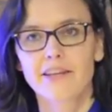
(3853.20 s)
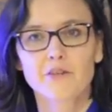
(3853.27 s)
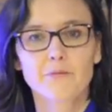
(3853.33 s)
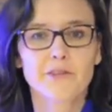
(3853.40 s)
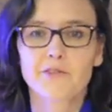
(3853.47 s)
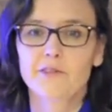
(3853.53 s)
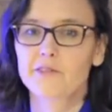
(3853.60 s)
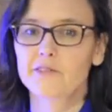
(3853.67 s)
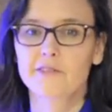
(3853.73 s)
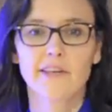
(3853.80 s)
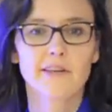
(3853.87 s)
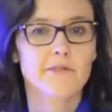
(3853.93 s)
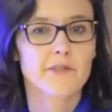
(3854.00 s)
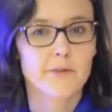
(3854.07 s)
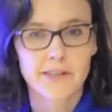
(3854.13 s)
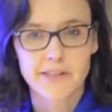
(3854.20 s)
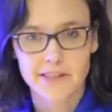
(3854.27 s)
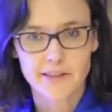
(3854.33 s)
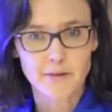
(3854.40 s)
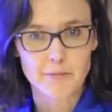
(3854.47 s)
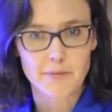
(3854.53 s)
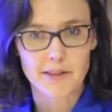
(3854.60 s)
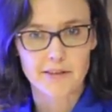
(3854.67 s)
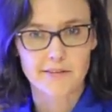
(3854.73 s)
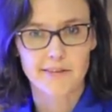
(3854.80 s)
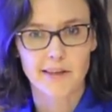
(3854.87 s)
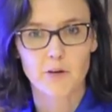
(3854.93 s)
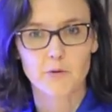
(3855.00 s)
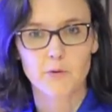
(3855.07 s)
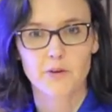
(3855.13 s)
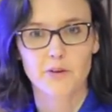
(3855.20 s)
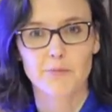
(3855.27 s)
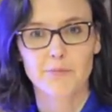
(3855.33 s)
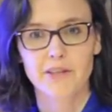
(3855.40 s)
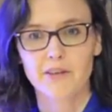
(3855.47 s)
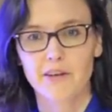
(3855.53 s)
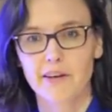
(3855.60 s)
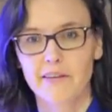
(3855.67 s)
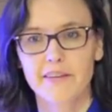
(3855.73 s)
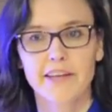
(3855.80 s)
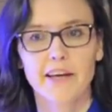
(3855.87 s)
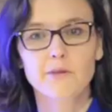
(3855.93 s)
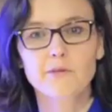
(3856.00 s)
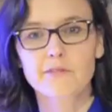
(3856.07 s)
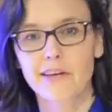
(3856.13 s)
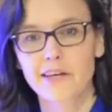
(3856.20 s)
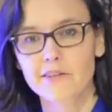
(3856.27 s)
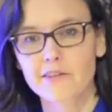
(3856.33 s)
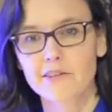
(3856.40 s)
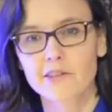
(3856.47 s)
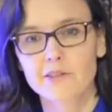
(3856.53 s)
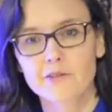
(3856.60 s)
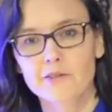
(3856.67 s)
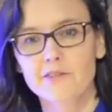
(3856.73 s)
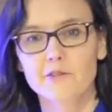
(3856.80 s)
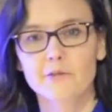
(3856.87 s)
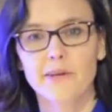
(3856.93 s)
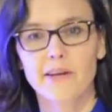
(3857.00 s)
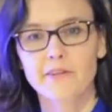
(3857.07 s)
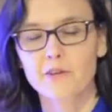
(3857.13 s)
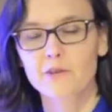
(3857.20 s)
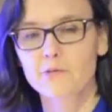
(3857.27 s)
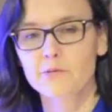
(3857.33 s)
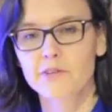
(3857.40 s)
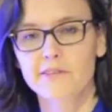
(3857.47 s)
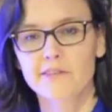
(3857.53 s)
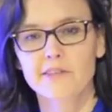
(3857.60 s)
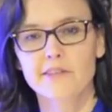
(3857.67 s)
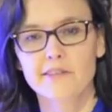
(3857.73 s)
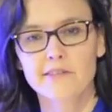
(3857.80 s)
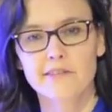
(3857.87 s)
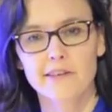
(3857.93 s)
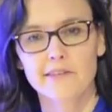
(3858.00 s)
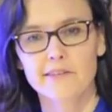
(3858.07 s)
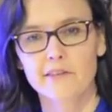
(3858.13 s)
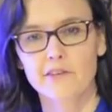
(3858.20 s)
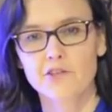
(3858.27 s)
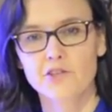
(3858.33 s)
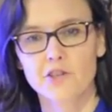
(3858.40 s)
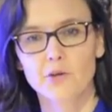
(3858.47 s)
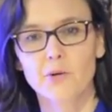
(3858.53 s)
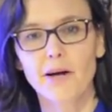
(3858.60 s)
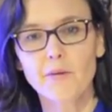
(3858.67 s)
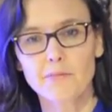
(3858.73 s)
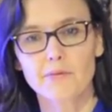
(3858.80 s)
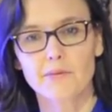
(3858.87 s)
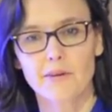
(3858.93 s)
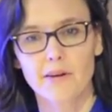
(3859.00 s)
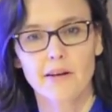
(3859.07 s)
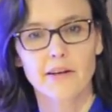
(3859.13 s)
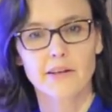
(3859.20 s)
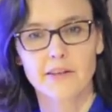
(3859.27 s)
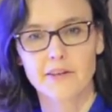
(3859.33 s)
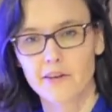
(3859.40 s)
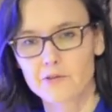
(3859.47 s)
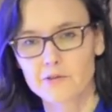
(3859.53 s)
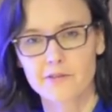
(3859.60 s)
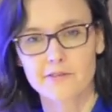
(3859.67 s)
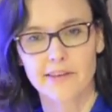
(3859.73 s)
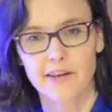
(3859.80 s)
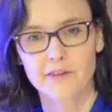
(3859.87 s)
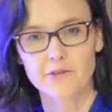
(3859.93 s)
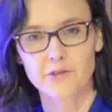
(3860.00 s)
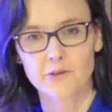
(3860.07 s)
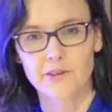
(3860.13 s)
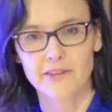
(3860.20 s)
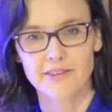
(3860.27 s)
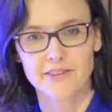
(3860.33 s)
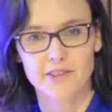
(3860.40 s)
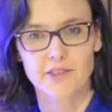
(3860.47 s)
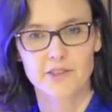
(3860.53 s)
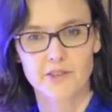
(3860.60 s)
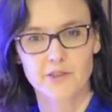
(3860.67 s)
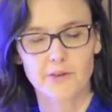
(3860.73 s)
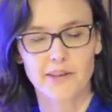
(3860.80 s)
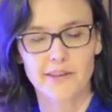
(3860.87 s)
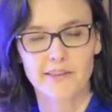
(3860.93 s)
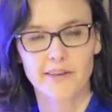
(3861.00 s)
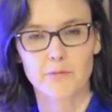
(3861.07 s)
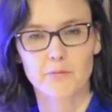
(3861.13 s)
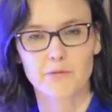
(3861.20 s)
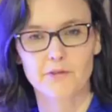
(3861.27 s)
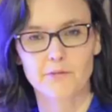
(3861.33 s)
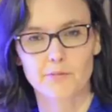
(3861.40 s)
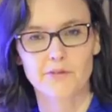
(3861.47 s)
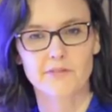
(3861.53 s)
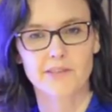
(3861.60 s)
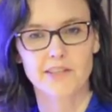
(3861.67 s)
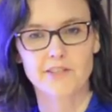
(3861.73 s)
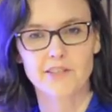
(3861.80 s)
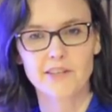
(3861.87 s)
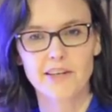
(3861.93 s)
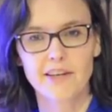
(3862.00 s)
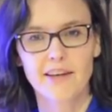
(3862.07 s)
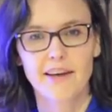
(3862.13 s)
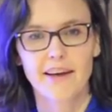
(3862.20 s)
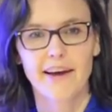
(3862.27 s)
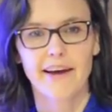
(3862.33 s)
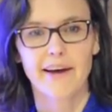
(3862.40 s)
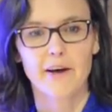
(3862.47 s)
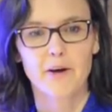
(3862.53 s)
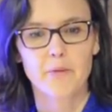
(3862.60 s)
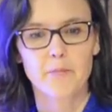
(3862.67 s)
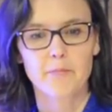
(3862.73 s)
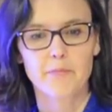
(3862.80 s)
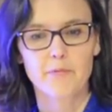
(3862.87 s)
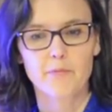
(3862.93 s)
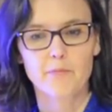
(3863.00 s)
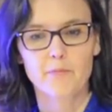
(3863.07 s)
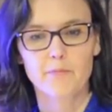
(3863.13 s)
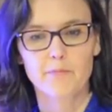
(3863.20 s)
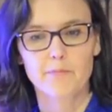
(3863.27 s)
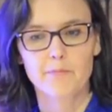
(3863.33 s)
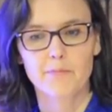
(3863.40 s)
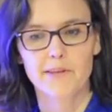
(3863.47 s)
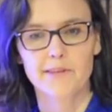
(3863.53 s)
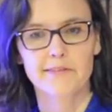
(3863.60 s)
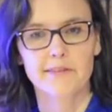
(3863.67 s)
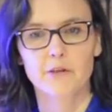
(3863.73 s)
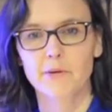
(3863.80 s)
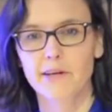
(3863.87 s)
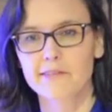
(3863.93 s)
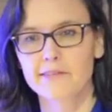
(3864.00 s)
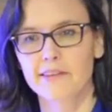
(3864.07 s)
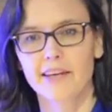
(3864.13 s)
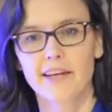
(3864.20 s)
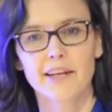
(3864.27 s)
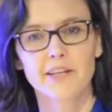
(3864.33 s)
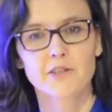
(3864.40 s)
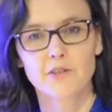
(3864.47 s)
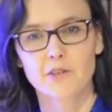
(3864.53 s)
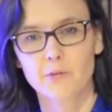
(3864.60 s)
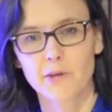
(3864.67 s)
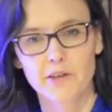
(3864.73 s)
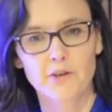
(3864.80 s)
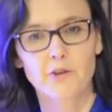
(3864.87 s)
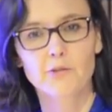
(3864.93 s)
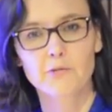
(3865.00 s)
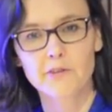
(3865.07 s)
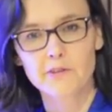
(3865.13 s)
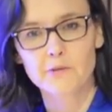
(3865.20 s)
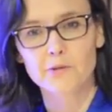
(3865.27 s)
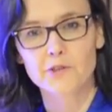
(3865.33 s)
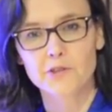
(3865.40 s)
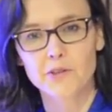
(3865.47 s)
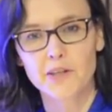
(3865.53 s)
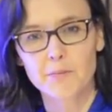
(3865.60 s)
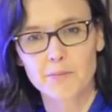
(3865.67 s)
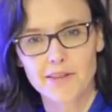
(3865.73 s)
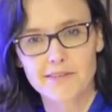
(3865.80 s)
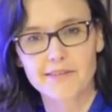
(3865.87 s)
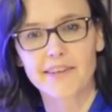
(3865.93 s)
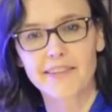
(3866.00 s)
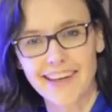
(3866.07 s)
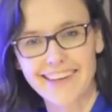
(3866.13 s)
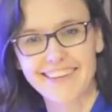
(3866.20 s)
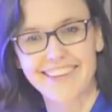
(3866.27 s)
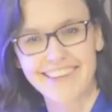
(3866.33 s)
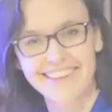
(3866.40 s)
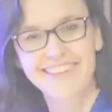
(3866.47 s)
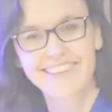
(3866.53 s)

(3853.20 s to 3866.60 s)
Endometriosis, I have no idea, because that could be on the outside of the uterus, around the ovaries. It doesn't necessarily show up on an ultrasound or during a procedure. PCOS, again, I don't know what your ovaries were doing, but it's unlikely.